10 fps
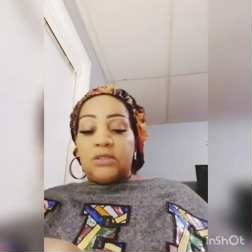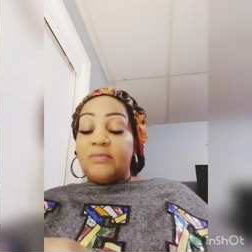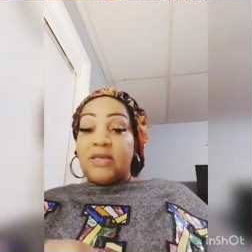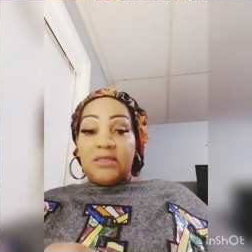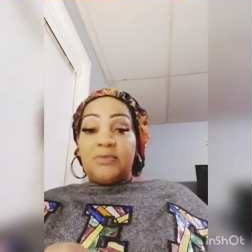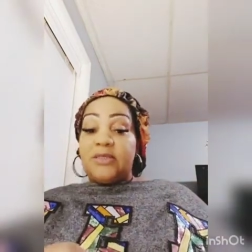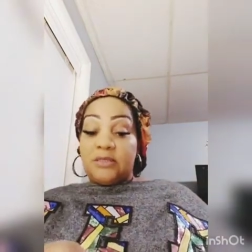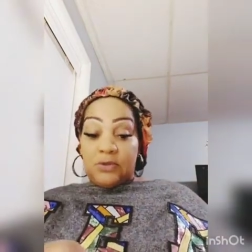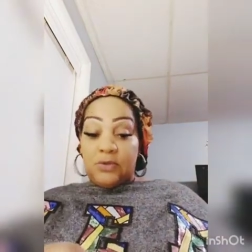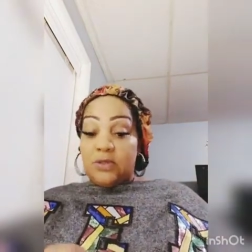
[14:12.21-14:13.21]
And my husband
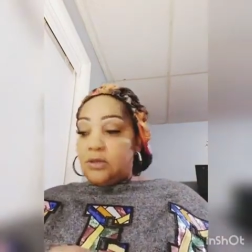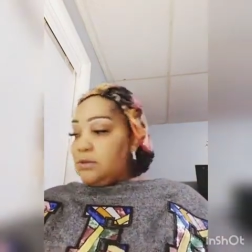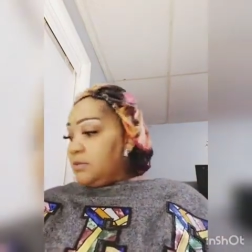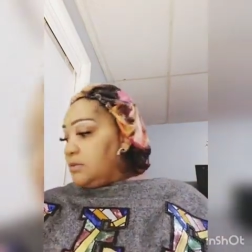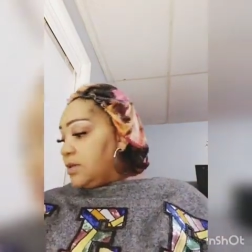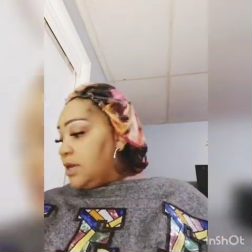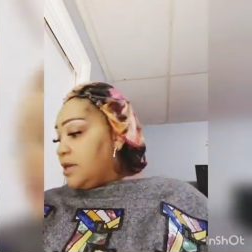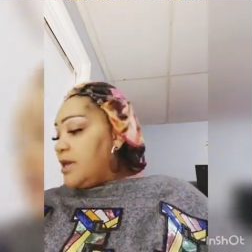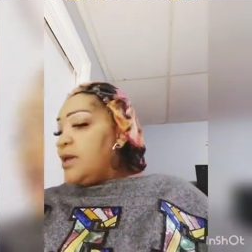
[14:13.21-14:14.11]
is a talker, okay?